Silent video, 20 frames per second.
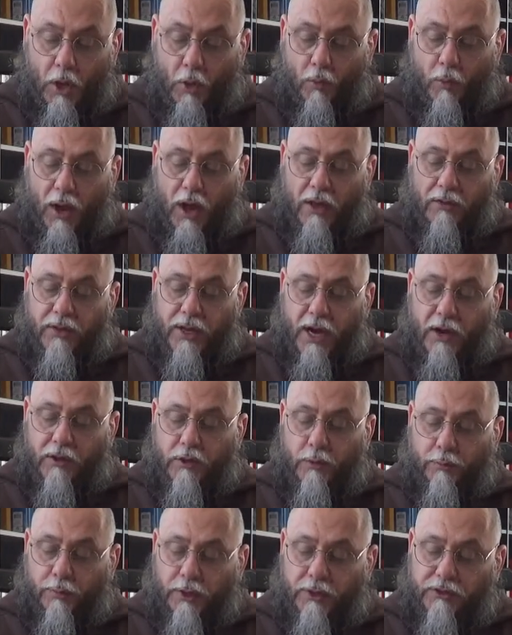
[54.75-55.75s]
While there,
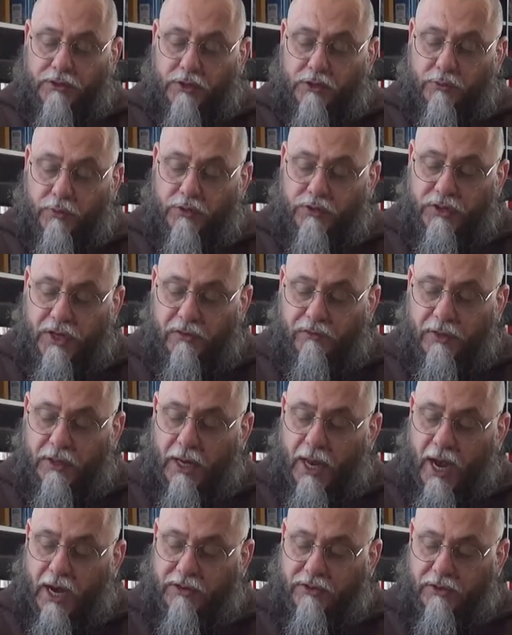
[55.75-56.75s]
the princes received
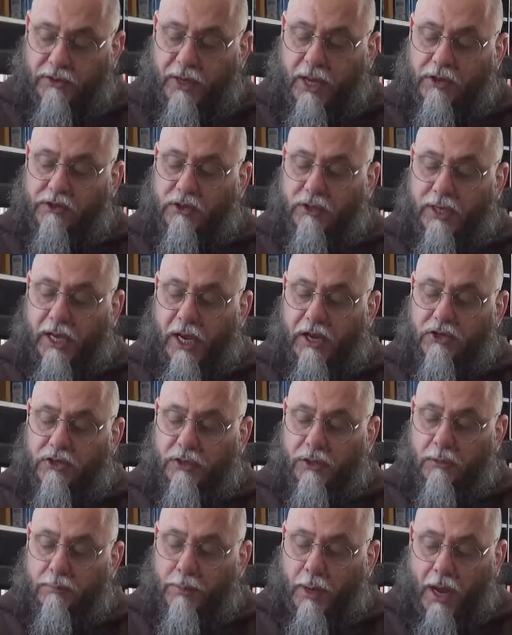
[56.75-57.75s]
an excellent
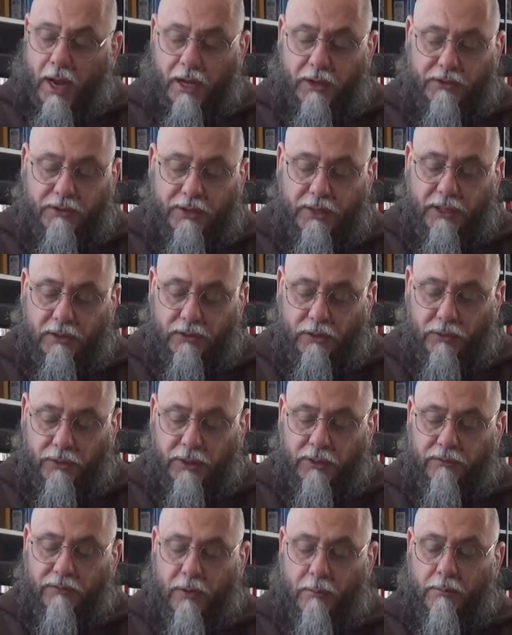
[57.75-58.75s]
education in piety and
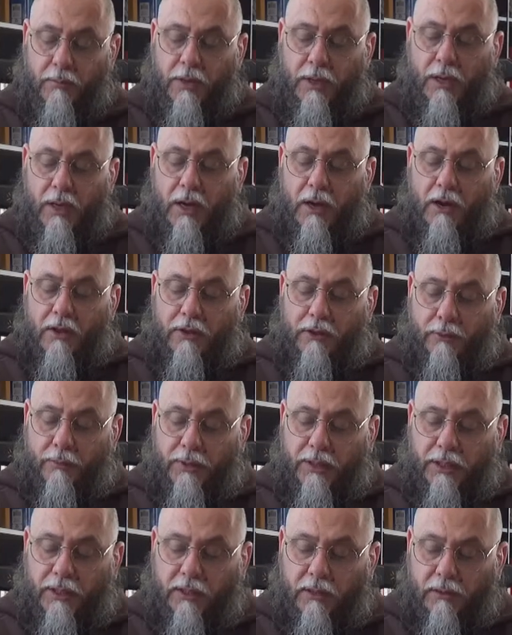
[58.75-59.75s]
learning from
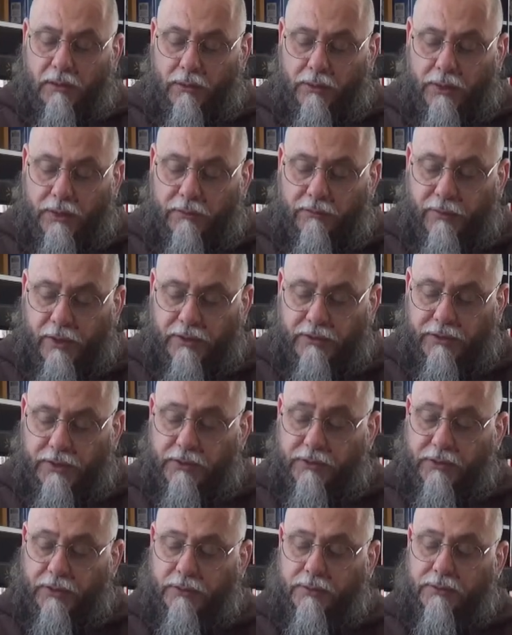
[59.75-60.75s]
three learned
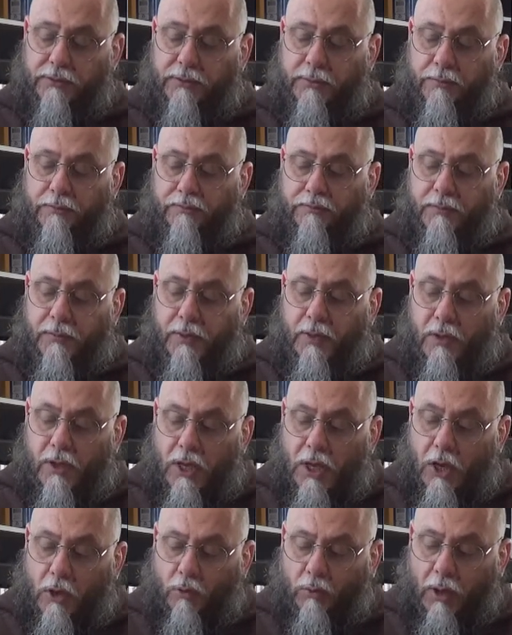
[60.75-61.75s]
Franciscans.
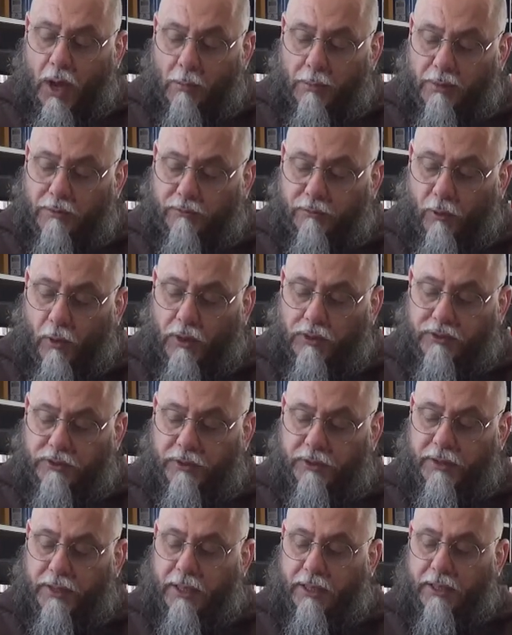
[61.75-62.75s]
Robert
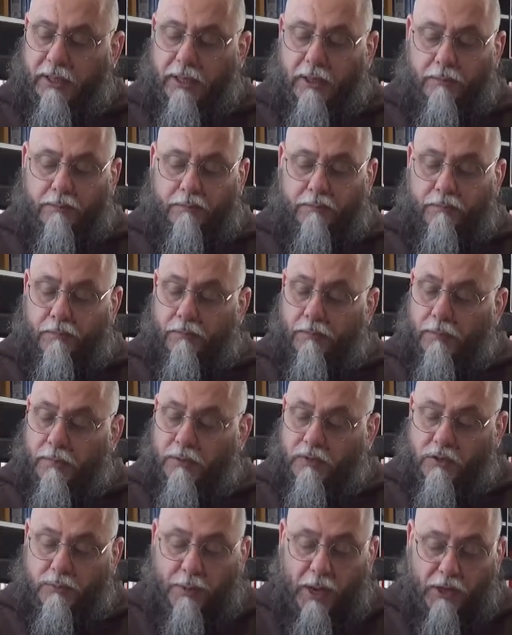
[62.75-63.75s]
fostered in an
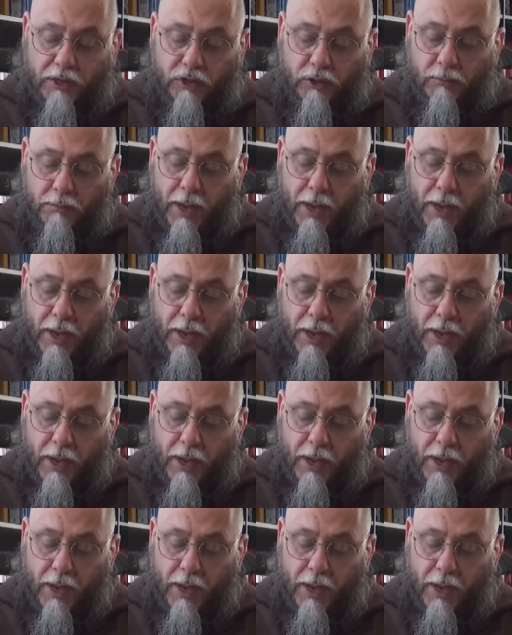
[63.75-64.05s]
special